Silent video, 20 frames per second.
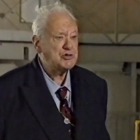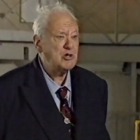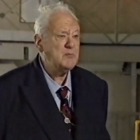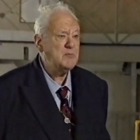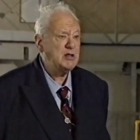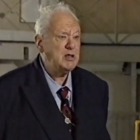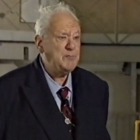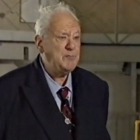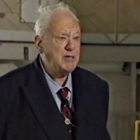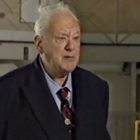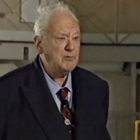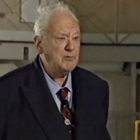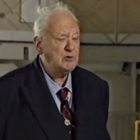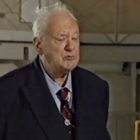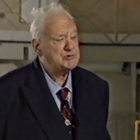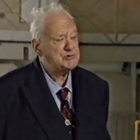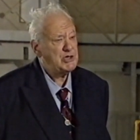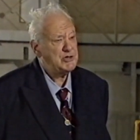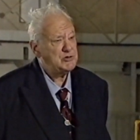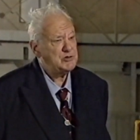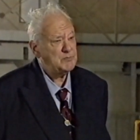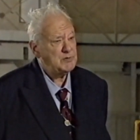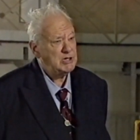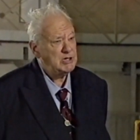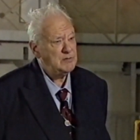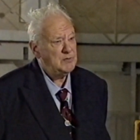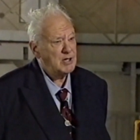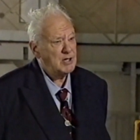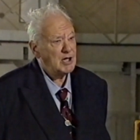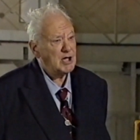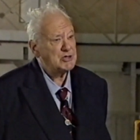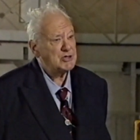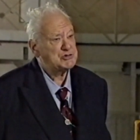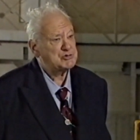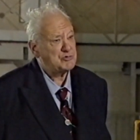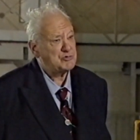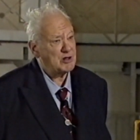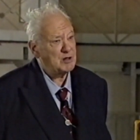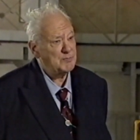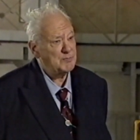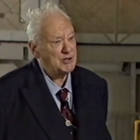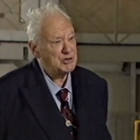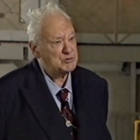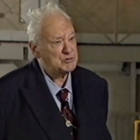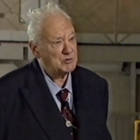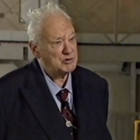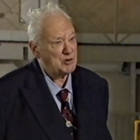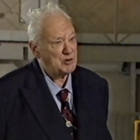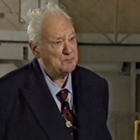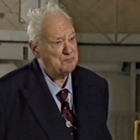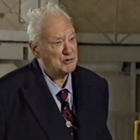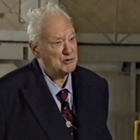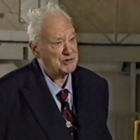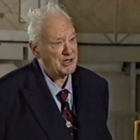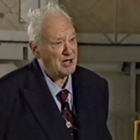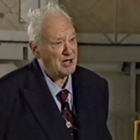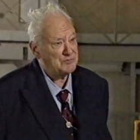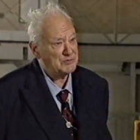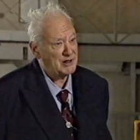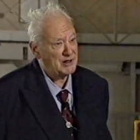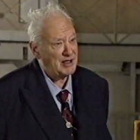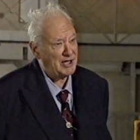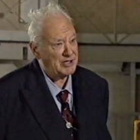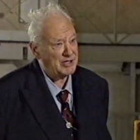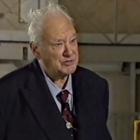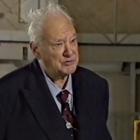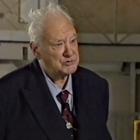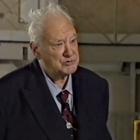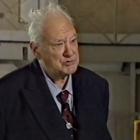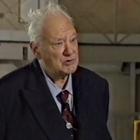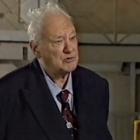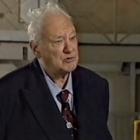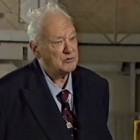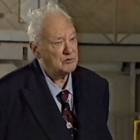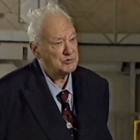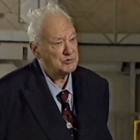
many people who say to me, astronomers want to put out the lights. And of course,